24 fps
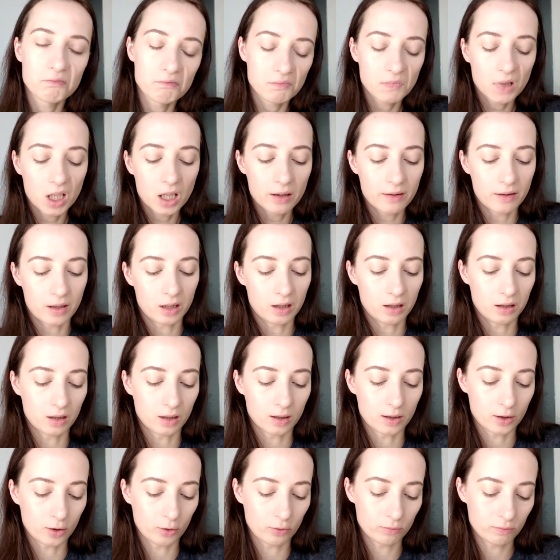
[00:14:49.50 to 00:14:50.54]
I think
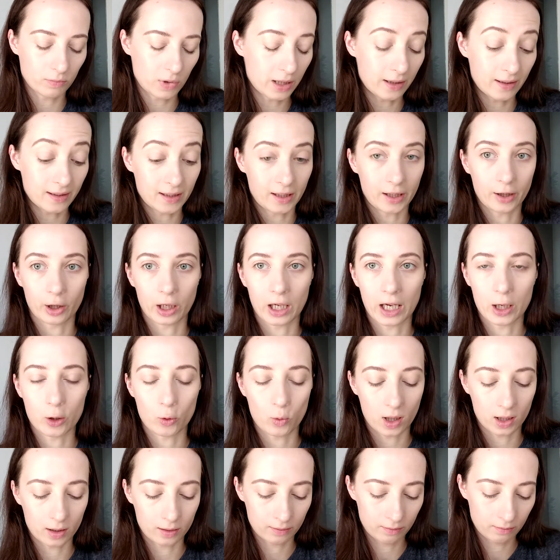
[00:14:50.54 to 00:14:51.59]
it's an okay
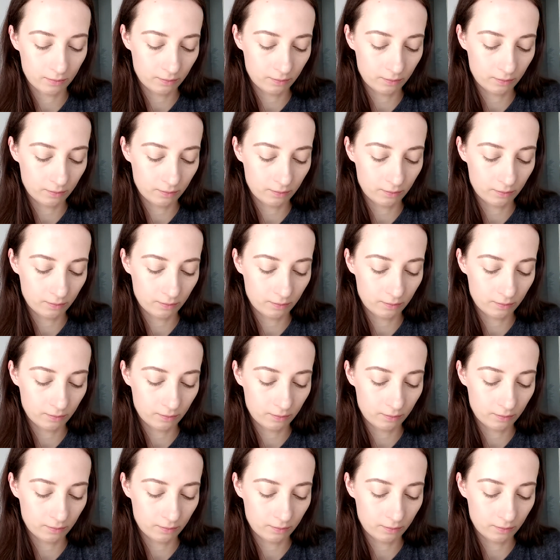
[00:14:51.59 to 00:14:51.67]
one.